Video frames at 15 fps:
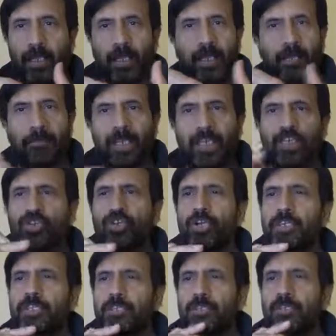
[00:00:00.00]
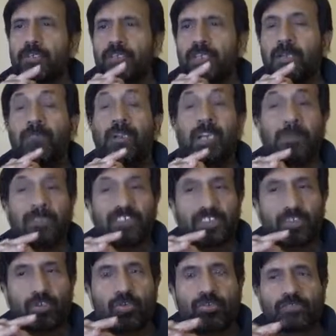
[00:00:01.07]
Uh, meningitis or multiple
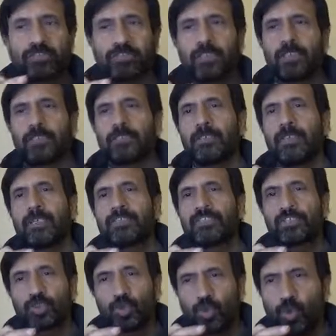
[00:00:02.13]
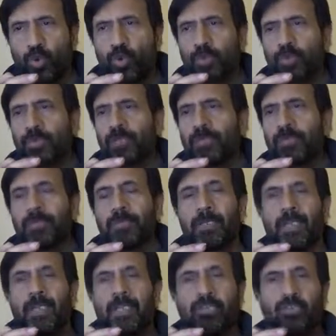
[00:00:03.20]
sclerosis or stroke, or maybe
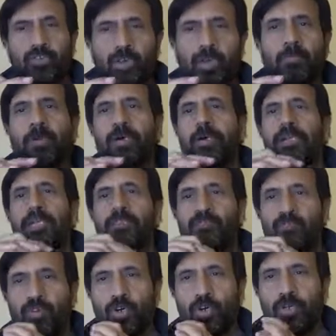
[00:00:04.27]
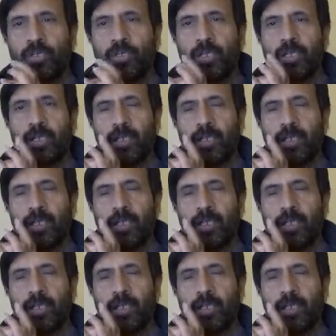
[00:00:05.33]
any trauma or any fall uh,